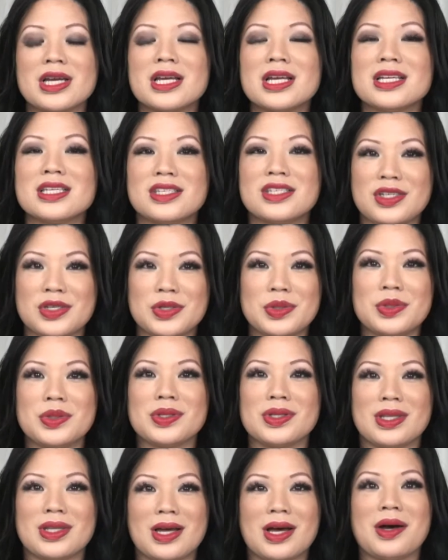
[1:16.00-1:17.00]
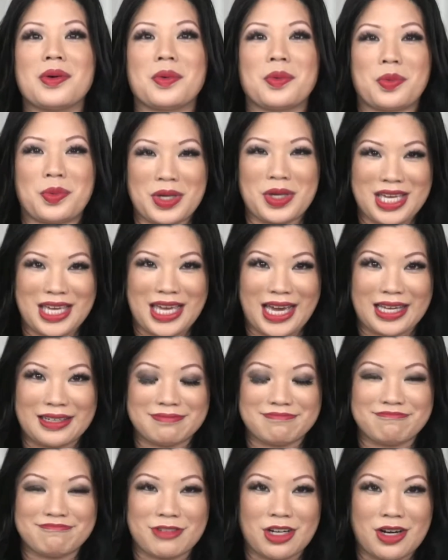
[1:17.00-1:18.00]
to the
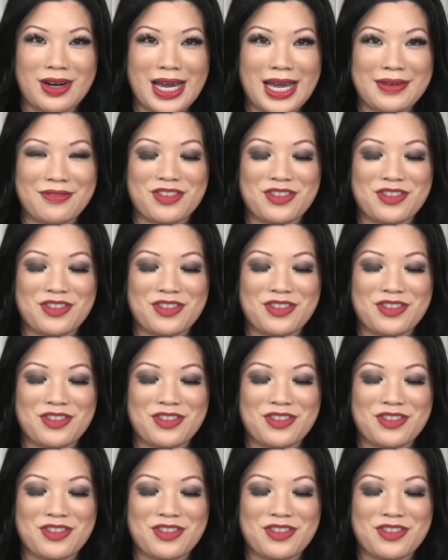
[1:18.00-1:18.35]
weekend. All right.